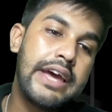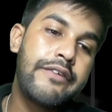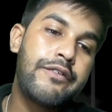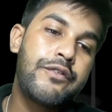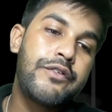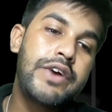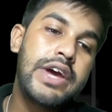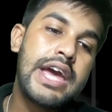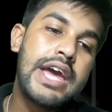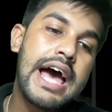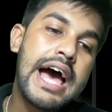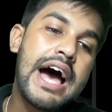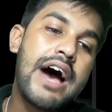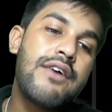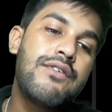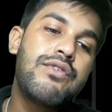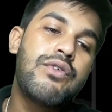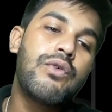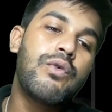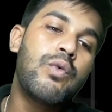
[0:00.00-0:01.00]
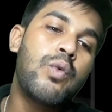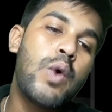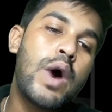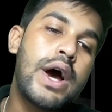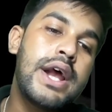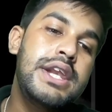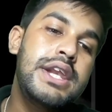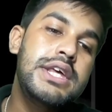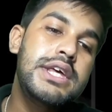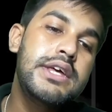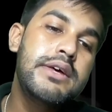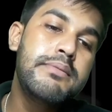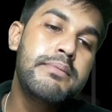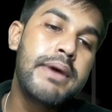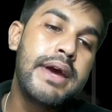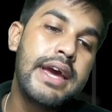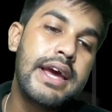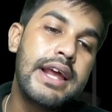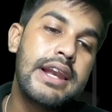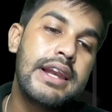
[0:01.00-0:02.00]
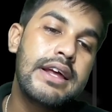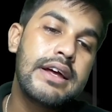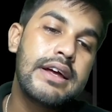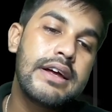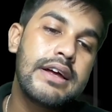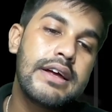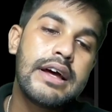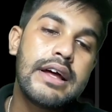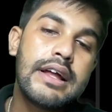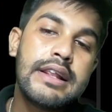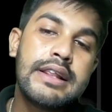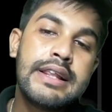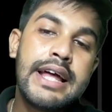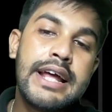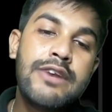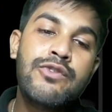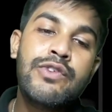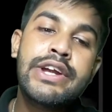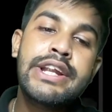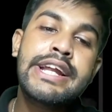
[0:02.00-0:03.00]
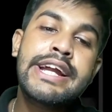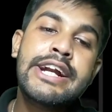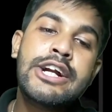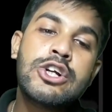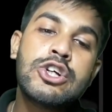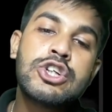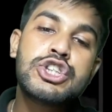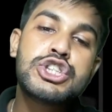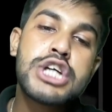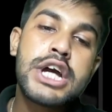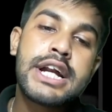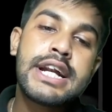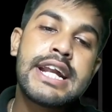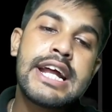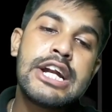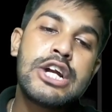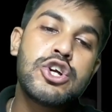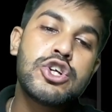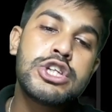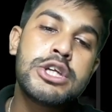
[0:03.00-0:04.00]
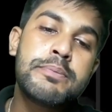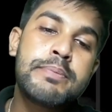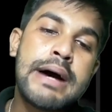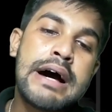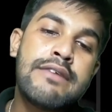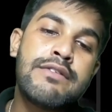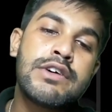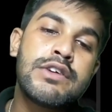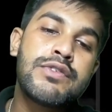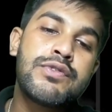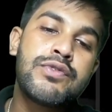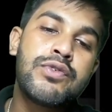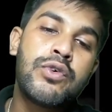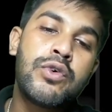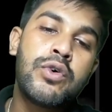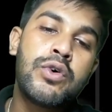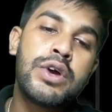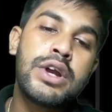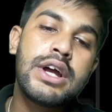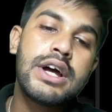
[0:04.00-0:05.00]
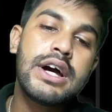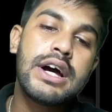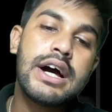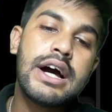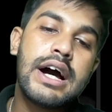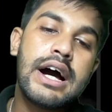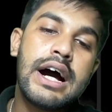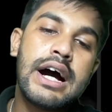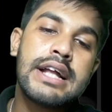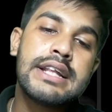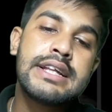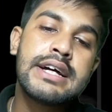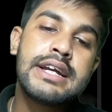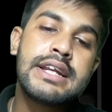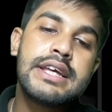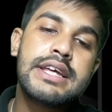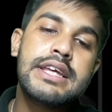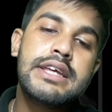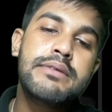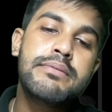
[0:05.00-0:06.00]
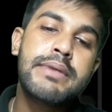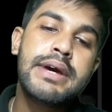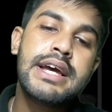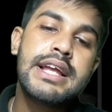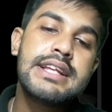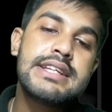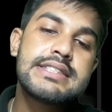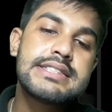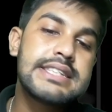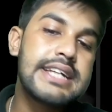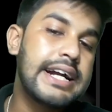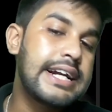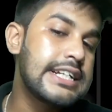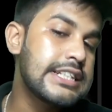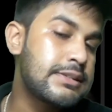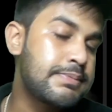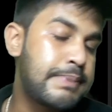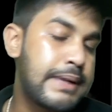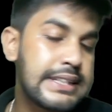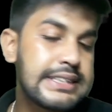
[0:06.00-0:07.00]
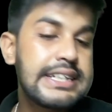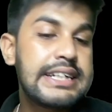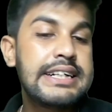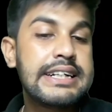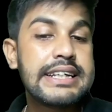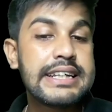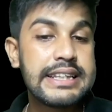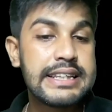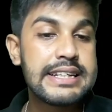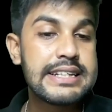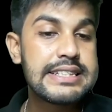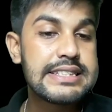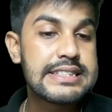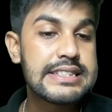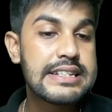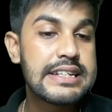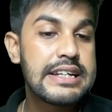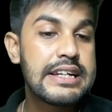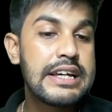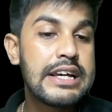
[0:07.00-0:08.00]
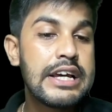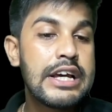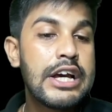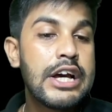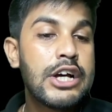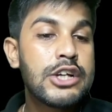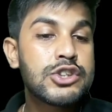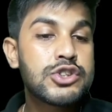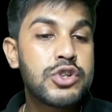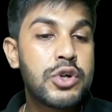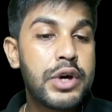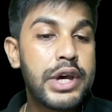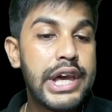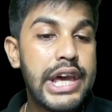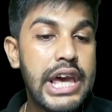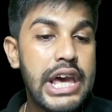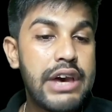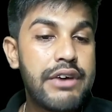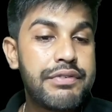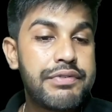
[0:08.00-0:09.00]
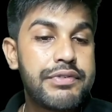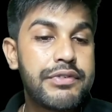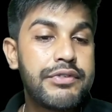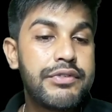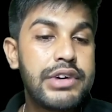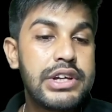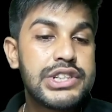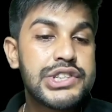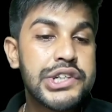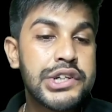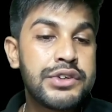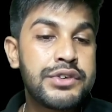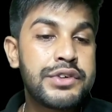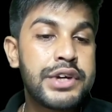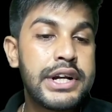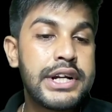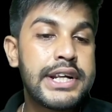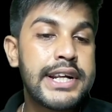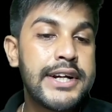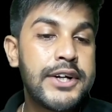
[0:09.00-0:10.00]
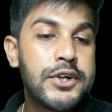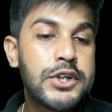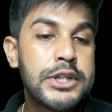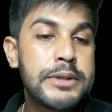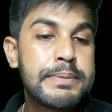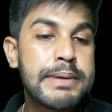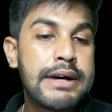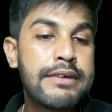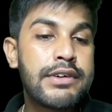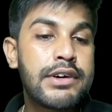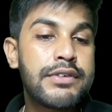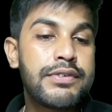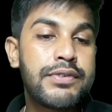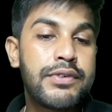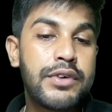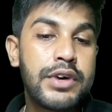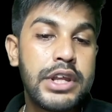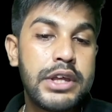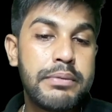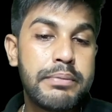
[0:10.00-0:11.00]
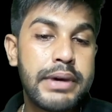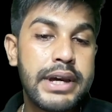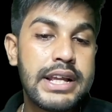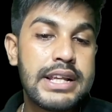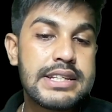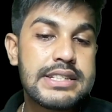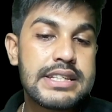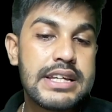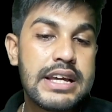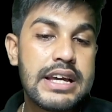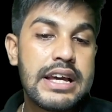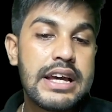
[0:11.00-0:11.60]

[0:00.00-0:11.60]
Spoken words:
if we have one email, then we need to check 10 to the power 4 other emails that is present in this. So if we generate 10 to the power 4 emails,